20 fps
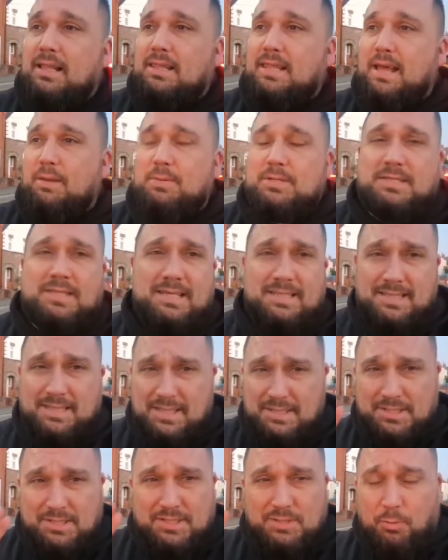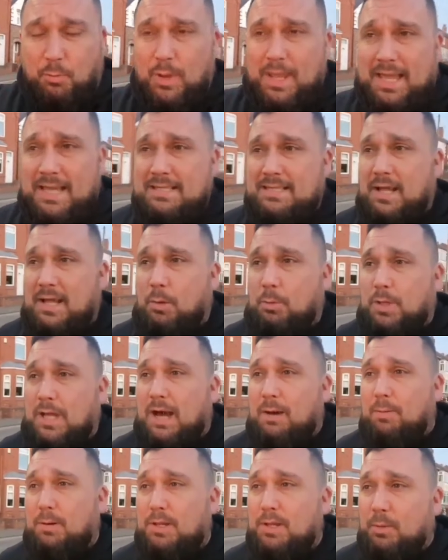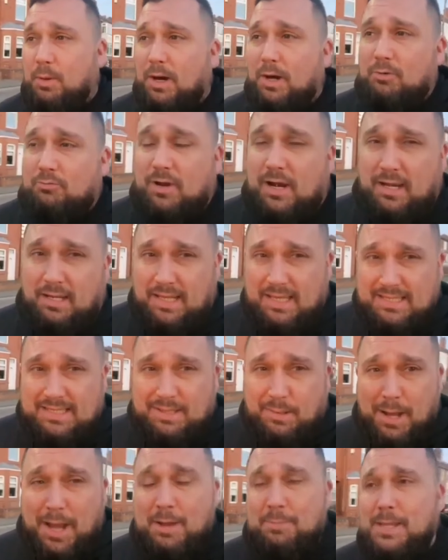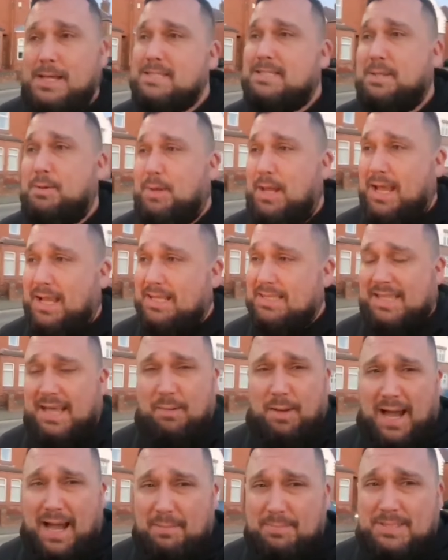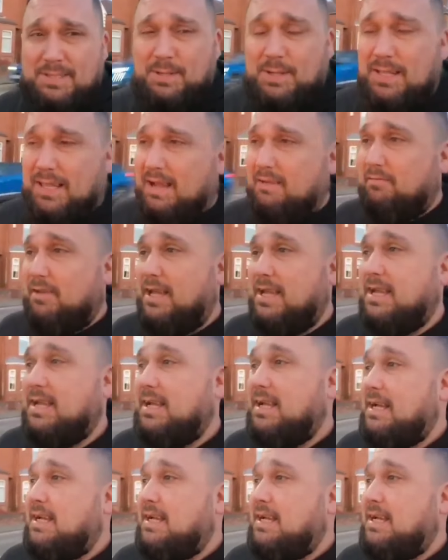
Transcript: there was the sweetest old couple in the world running this. So I hope they're still there because they were absolutely lovely.